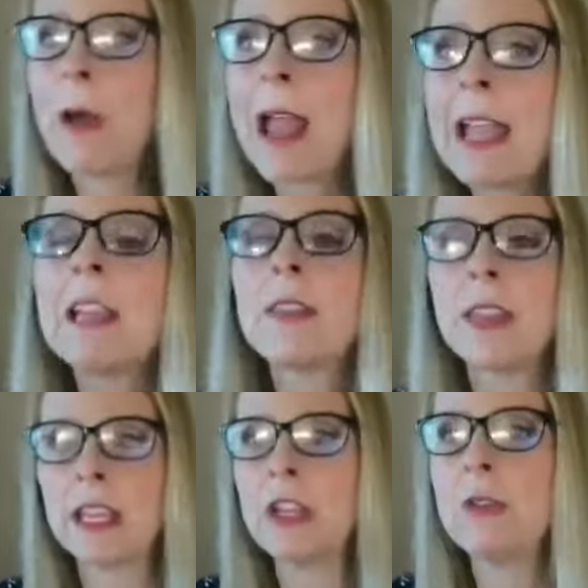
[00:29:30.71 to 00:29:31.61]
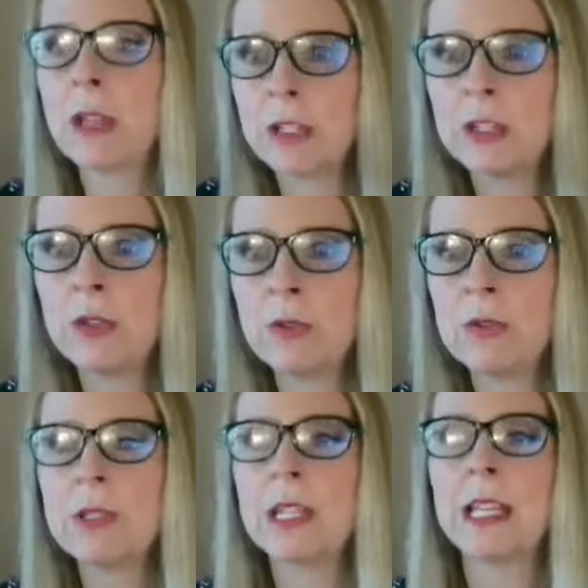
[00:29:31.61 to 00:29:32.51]
Anything you can
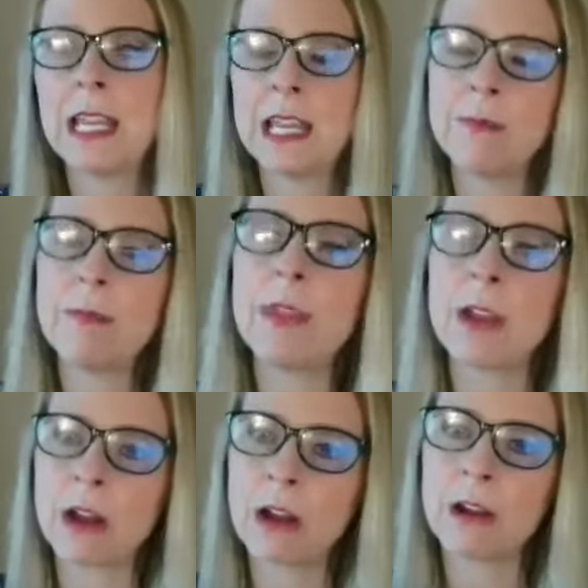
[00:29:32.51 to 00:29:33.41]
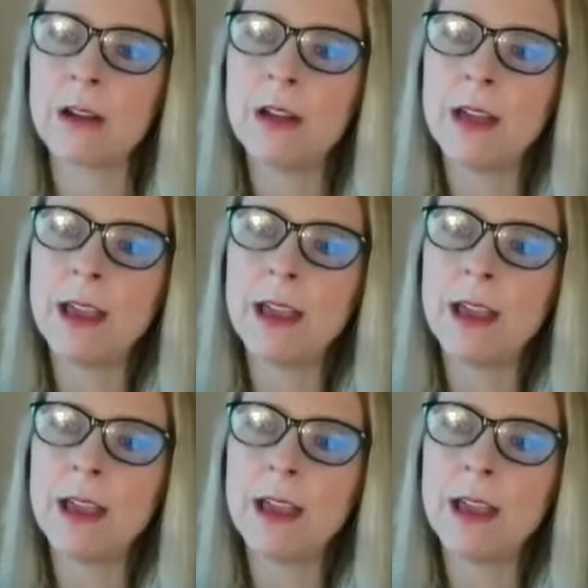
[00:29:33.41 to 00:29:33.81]
do to keep their